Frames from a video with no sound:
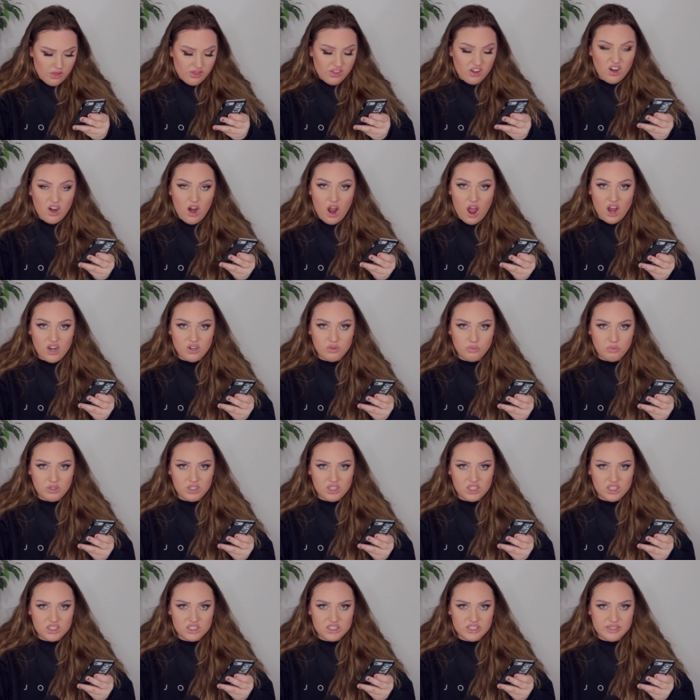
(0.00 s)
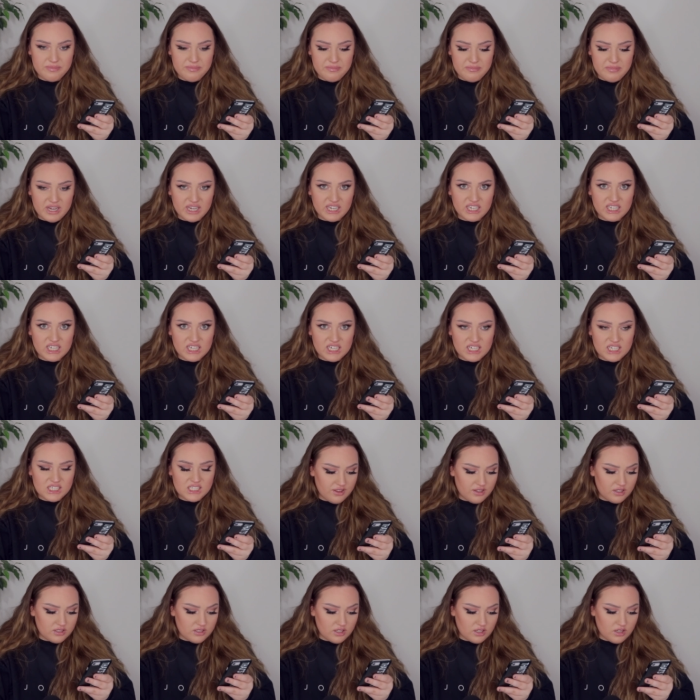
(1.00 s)
They're unwilling to make it.
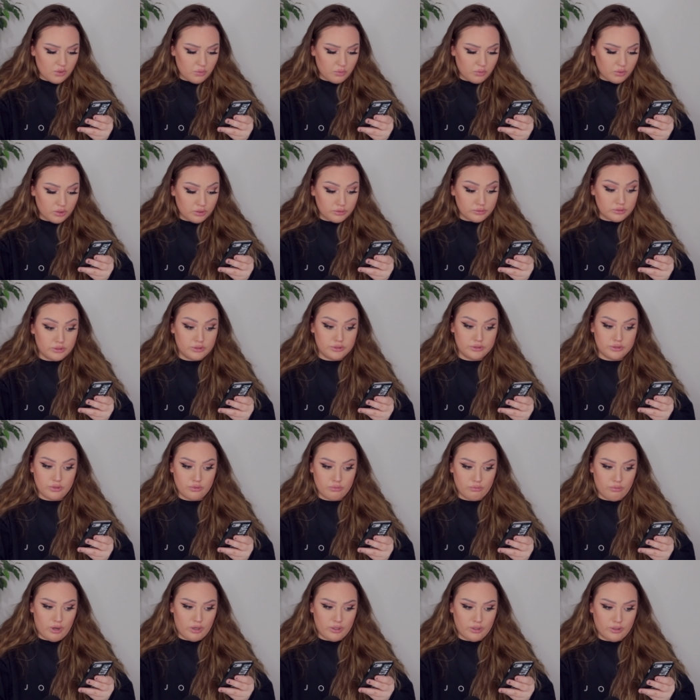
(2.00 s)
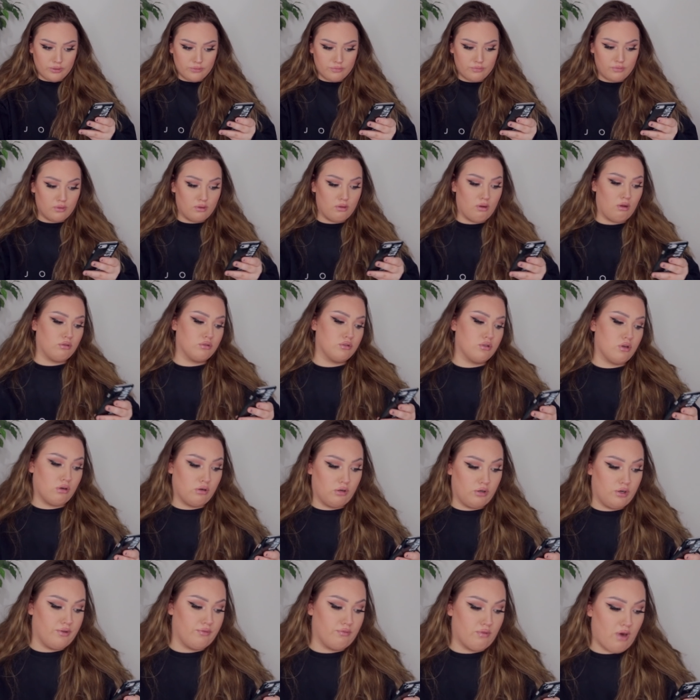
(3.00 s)
They said the world isn't ready for an
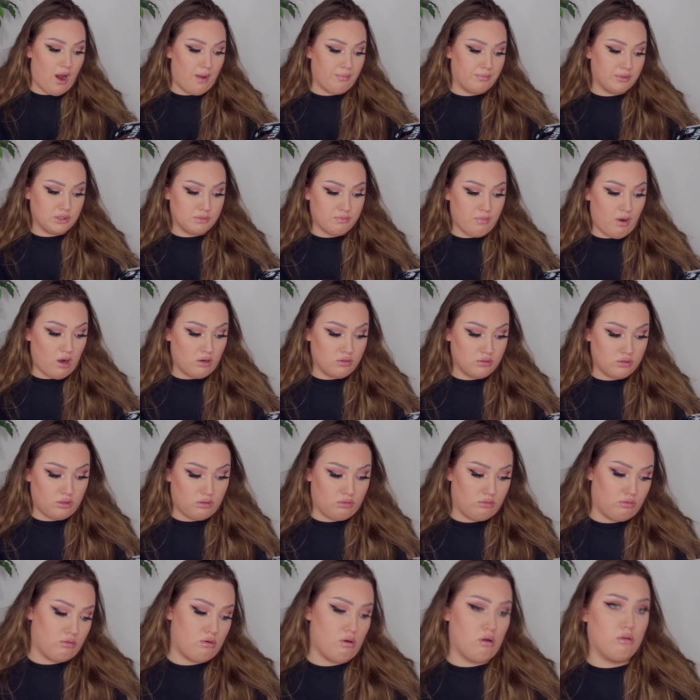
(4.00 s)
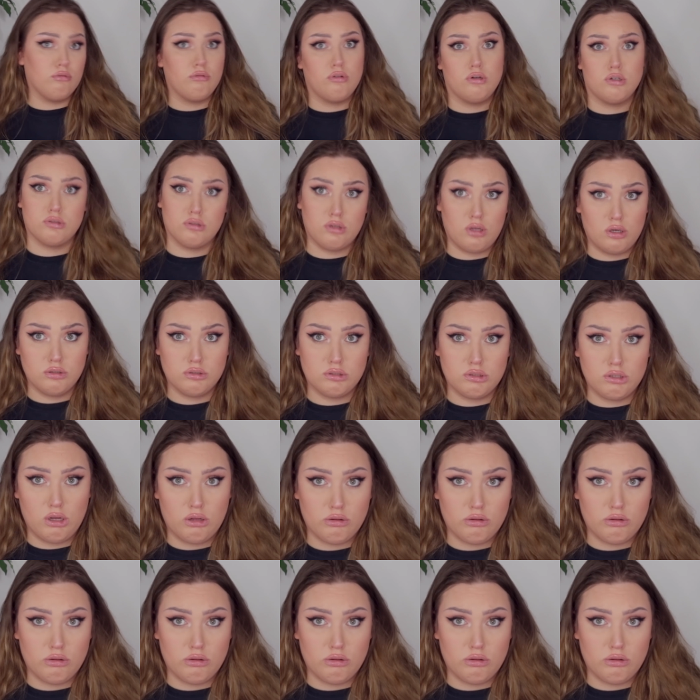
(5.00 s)
alternative rap inspired single called There Slides the